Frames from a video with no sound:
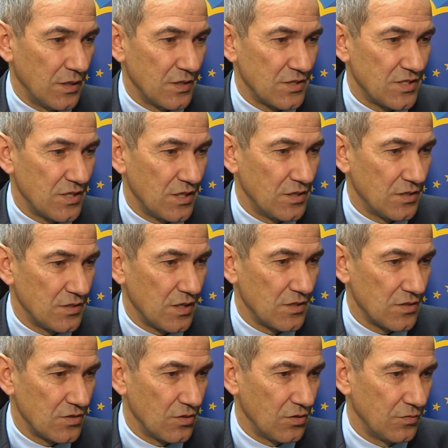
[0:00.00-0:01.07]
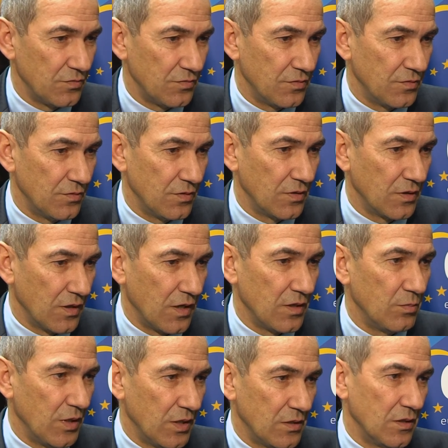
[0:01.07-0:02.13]
citizens of
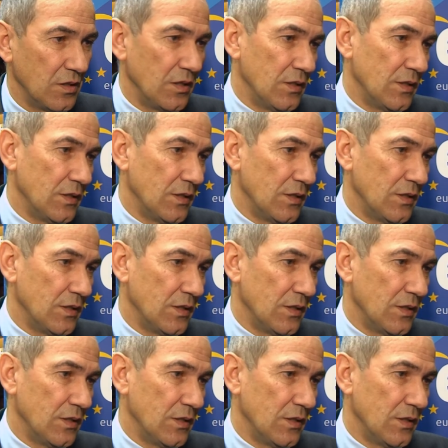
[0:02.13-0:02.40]
Great Britain